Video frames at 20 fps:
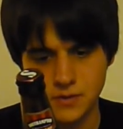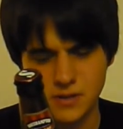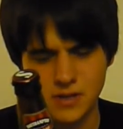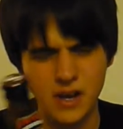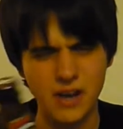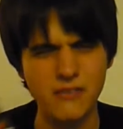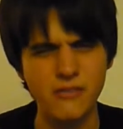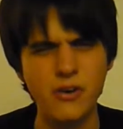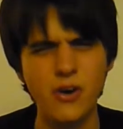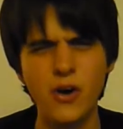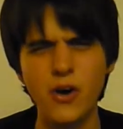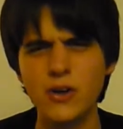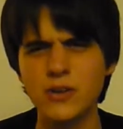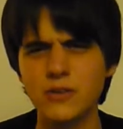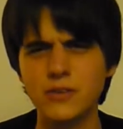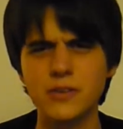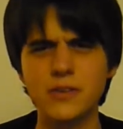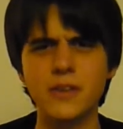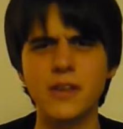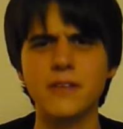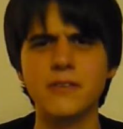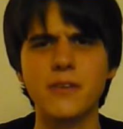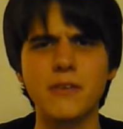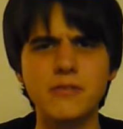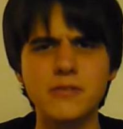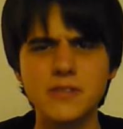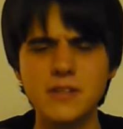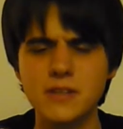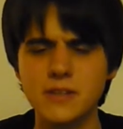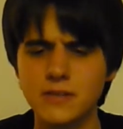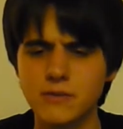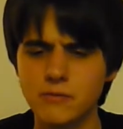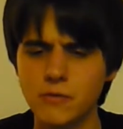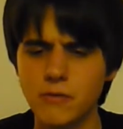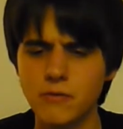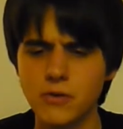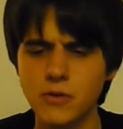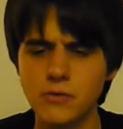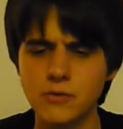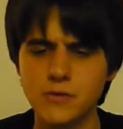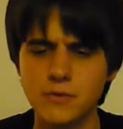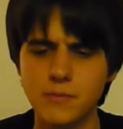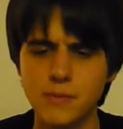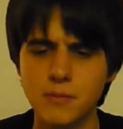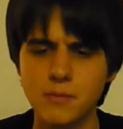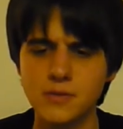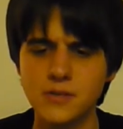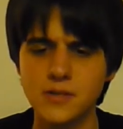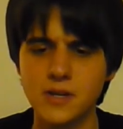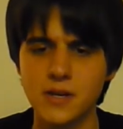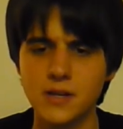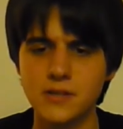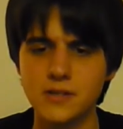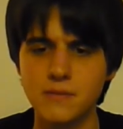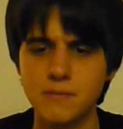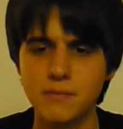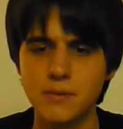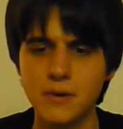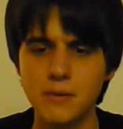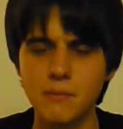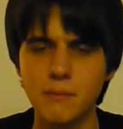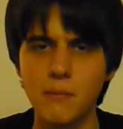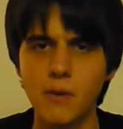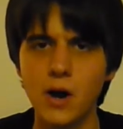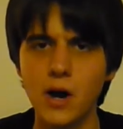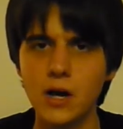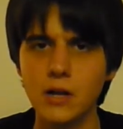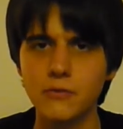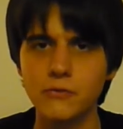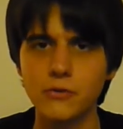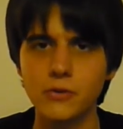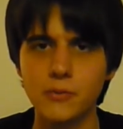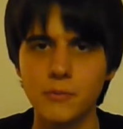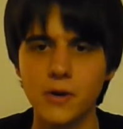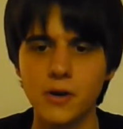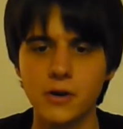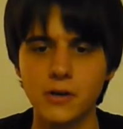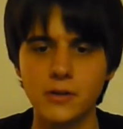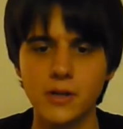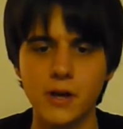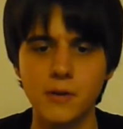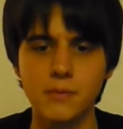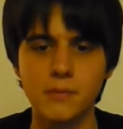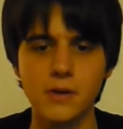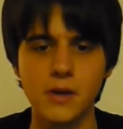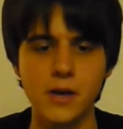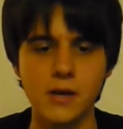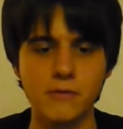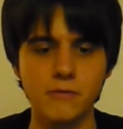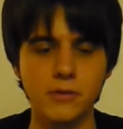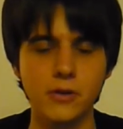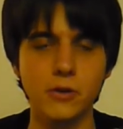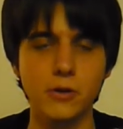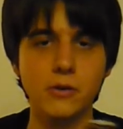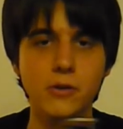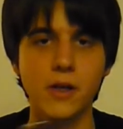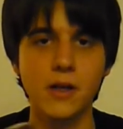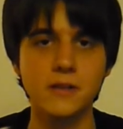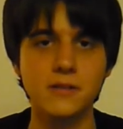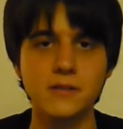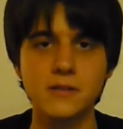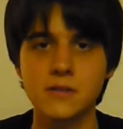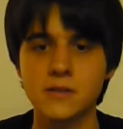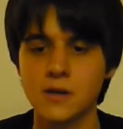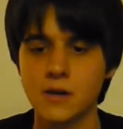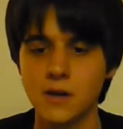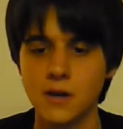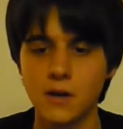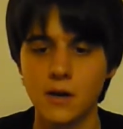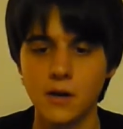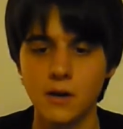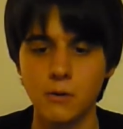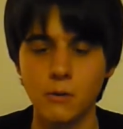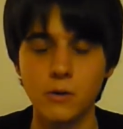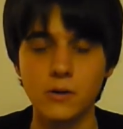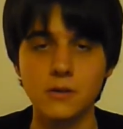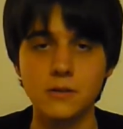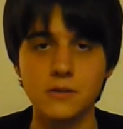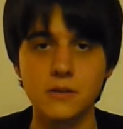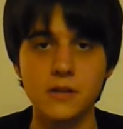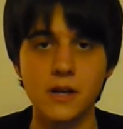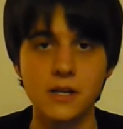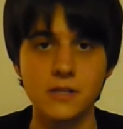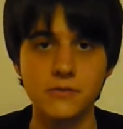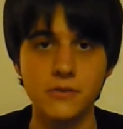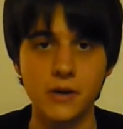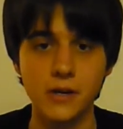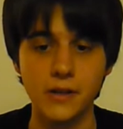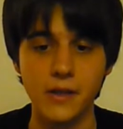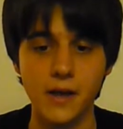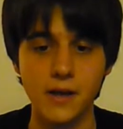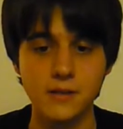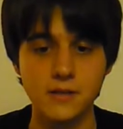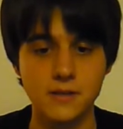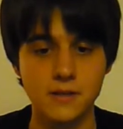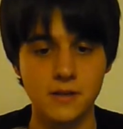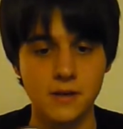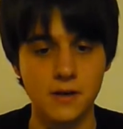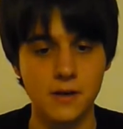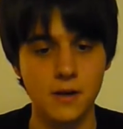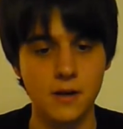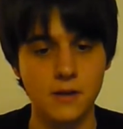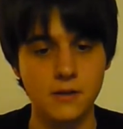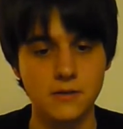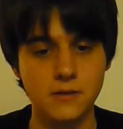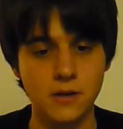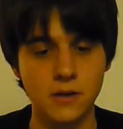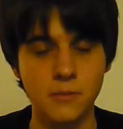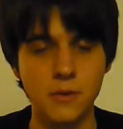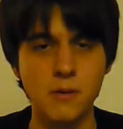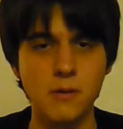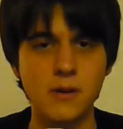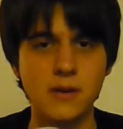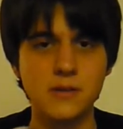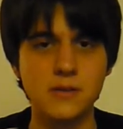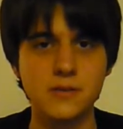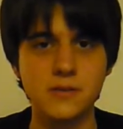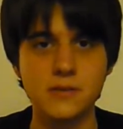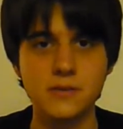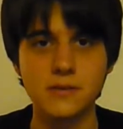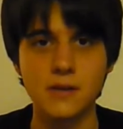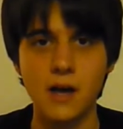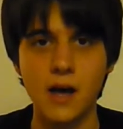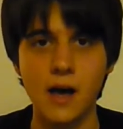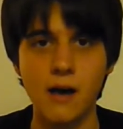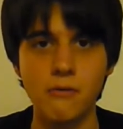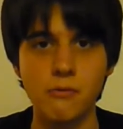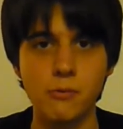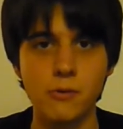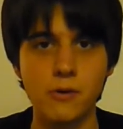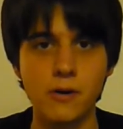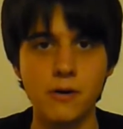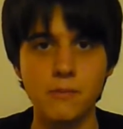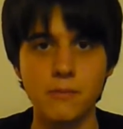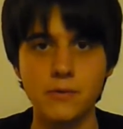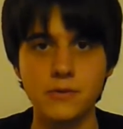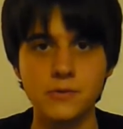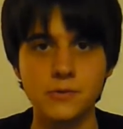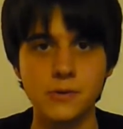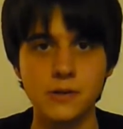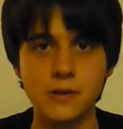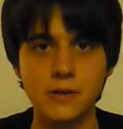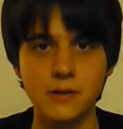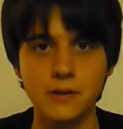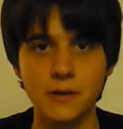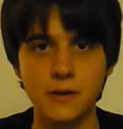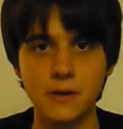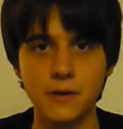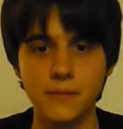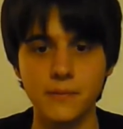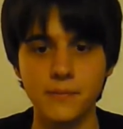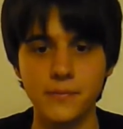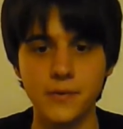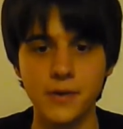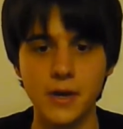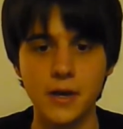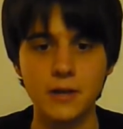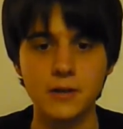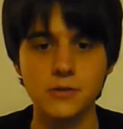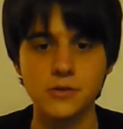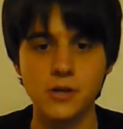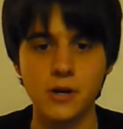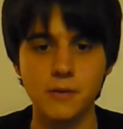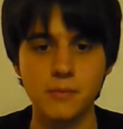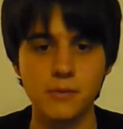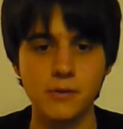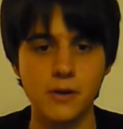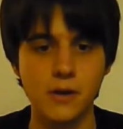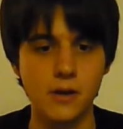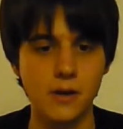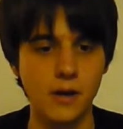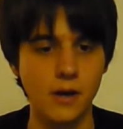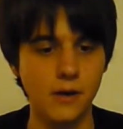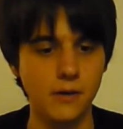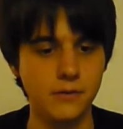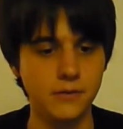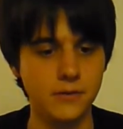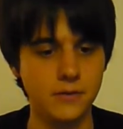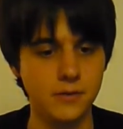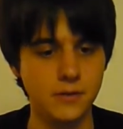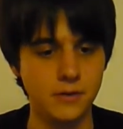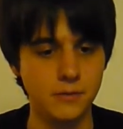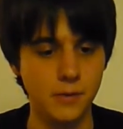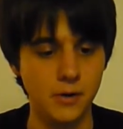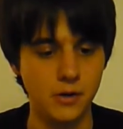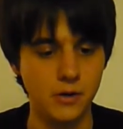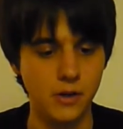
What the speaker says: I've heard and I've seen reviews, and people say it's a bit mild to an American IPA, even though that's what it's classified as. So maybe it's halfway between English IPA and American